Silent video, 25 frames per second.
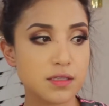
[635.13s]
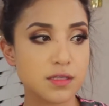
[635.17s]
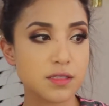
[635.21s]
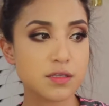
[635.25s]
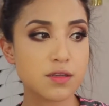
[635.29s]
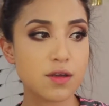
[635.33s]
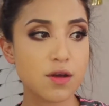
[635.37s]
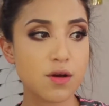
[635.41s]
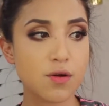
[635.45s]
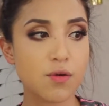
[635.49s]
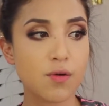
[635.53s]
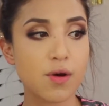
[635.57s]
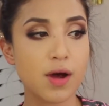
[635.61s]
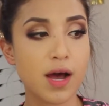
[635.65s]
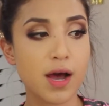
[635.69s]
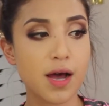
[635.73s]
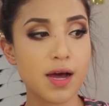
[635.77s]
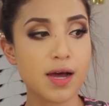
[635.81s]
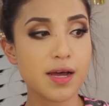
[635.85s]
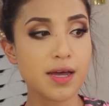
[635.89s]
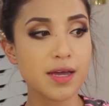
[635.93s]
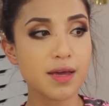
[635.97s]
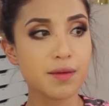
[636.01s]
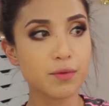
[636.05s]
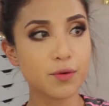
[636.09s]
So
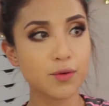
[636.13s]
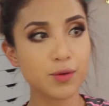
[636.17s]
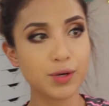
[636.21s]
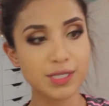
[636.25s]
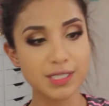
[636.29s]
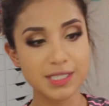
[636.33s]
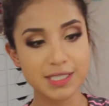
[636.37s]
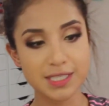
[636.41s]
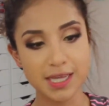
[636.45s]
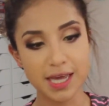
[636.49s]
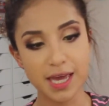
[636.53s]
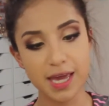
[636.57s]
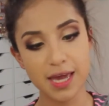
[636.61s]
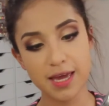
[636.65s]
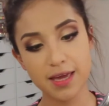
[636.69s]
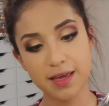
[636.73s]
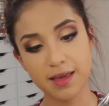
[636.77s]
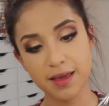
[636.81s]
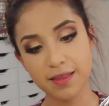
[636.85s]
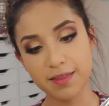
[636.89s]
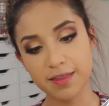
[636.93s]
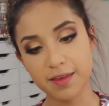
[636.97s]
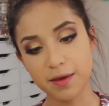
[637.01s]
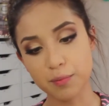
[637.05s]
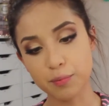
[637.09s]
I am going to
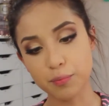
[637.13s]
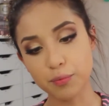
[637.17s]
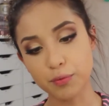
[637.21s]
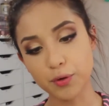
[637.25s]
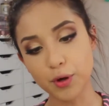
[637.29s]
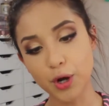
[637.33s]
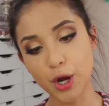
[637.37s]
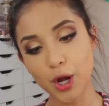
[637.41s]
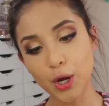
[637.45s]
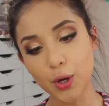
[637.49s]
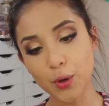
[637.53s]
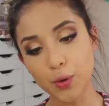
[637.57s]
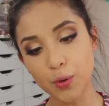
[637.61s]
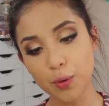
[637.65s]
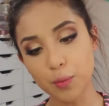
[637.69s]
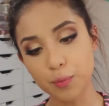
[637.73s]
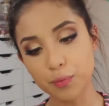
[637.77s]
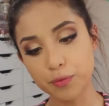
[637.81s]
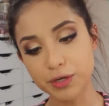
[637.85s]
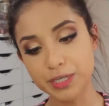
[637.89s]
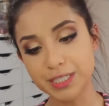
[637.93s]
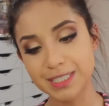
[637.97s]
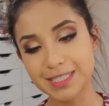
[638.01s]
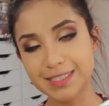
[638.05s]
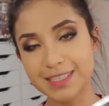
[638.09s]
take the Pro
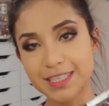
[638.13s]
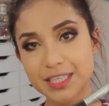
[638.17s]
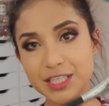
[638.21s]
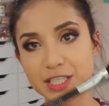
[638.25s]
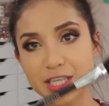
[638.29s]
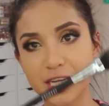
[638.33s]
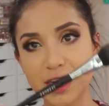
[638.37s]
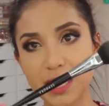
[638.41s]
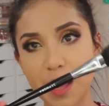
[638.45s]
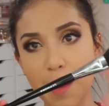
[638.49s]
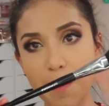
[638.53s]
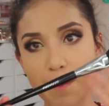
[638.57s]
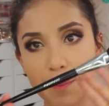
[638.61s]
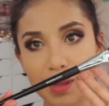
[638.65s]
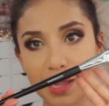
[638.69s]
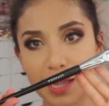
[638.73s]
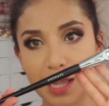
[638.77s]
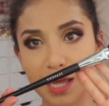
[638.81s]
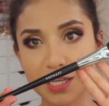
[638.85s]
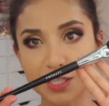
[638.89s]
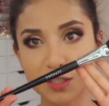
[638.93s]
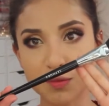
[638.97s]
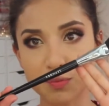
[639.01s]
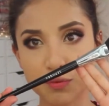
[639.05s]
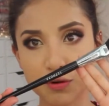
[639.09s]
Precision
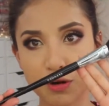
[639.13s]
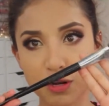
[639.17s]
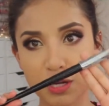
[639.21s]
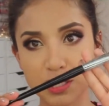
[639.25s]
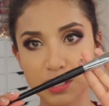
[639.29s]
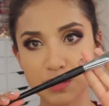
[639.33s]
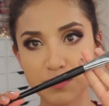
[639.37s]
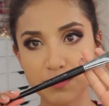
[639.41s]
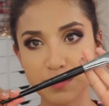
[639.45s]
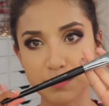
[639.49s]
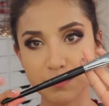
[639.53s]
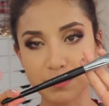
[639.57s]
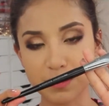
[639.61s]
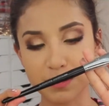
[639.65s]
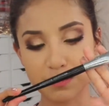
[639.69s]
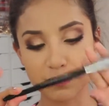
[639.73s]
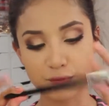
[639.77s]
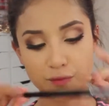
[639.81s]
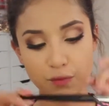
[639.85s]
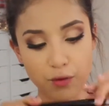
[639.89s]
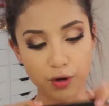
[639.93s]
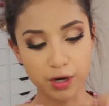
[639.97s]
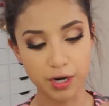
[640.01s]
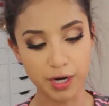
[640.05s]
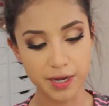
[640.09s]
Blush Brush from
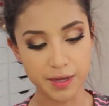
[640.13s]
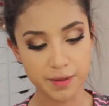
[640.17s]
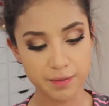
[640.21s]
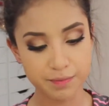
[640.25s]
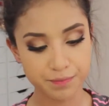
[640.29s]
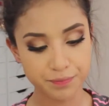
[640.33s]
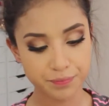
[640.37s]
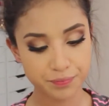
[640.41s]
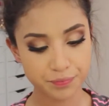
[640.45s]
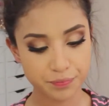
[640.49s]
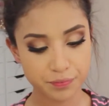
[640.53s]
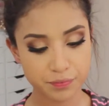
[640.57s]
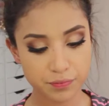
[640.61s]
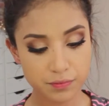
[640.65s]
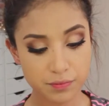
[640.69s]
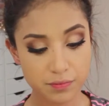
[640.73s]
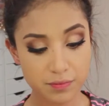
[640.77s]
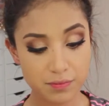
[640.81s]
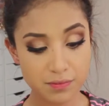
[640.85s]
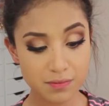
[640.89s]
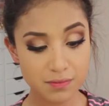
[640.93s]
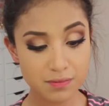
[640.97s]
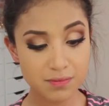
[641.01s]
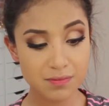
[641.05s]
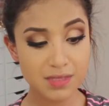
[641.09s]
Sephora.
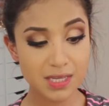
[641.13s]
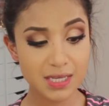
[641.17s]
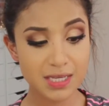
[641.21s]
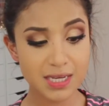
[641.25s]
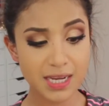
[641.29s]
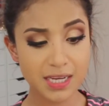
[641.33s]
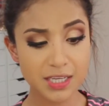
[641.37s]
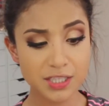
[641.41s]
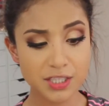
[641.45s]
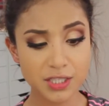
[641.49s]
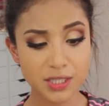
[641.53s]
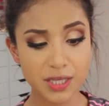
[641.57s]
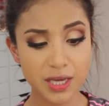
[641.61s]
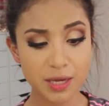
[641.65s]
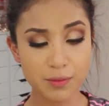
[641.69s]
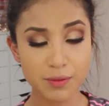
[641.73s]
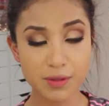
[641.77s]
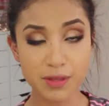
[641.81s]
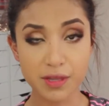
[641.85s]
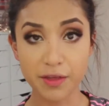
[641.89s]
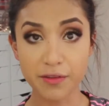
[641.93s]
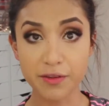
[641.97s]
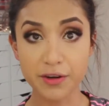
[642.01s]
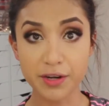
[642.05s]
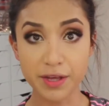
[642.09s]
And actually,
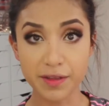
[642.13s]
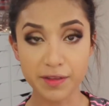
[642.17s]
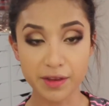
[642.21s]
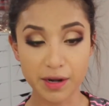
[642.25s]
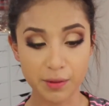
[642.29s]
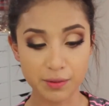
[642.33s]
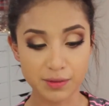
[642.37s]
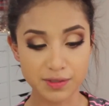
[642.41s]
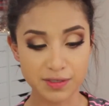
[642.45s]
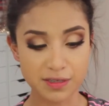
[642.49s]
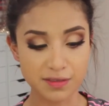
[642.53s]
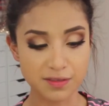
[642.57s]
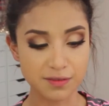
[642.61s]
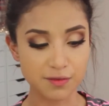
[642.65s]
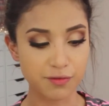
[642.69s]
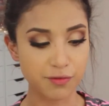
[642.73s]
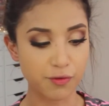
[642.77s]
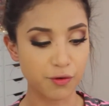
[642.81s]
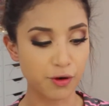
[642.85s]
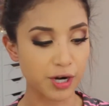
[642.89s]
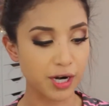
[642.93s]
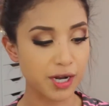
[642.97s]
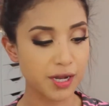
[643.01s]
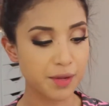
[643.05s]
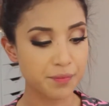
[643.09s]
the other day that I was at
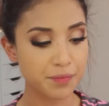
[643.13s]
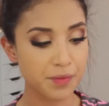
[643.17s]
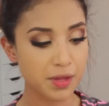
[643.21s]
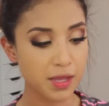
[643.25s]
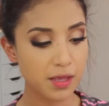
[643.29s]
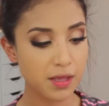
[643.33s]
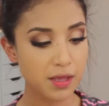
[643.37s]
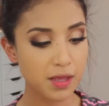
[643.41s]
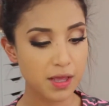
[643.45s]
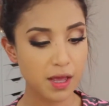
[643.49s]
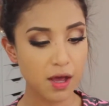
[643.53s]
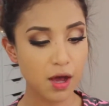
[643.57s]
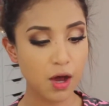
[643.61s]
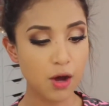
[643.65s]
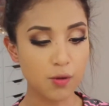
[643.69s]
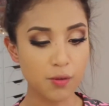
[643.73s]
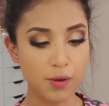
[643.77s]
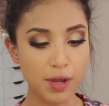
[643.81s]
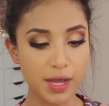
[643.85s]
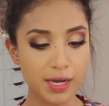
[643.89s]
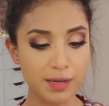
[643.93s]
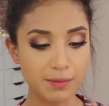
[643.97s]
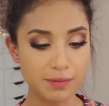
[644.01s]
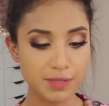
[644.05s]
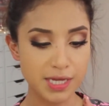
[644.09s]
Sephora,
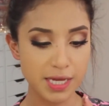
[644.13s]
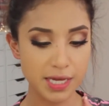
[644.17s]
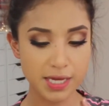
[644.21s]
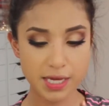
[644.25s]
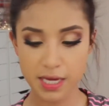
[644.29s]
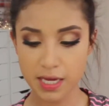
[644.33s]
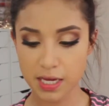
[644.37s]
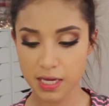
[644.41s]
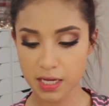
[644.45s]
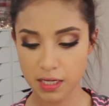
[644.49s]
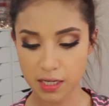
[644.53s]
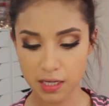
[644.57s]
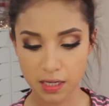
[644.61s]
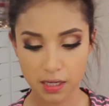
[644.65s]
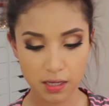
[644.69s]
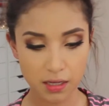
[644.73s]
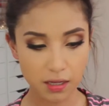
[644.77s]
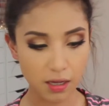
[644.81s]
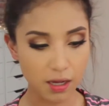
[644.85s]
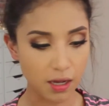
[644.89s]
oh, and I'm taking,